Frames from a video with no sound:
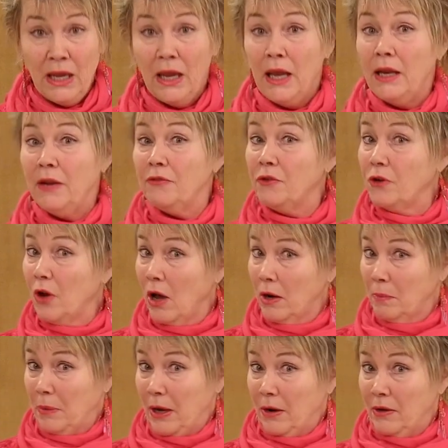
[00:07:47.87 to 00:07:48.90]
And if you're not
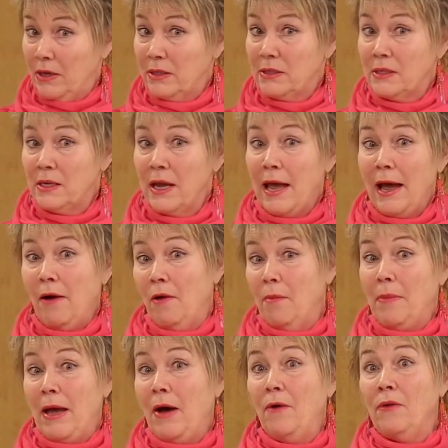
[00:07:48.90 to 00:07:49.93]
a parent, how
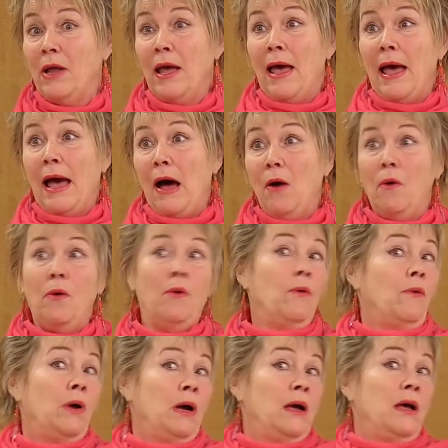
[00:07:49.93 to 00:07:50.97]
about
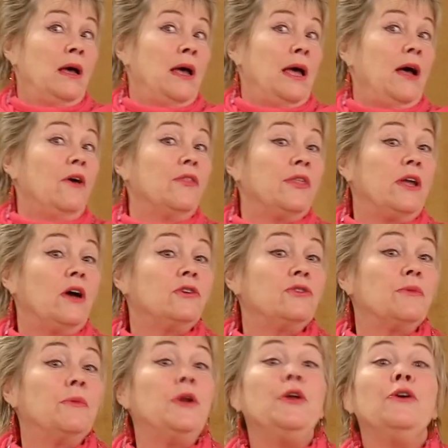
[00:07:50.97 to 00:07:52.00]
how healthy
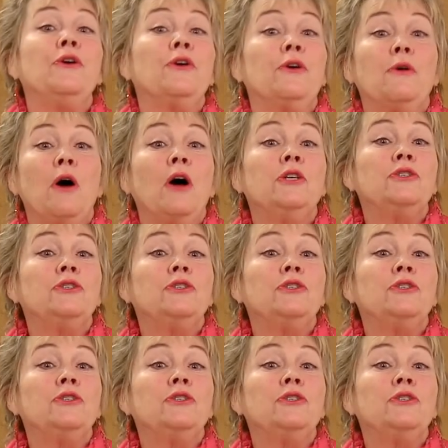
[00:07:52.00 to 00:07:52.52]
entrepreneurs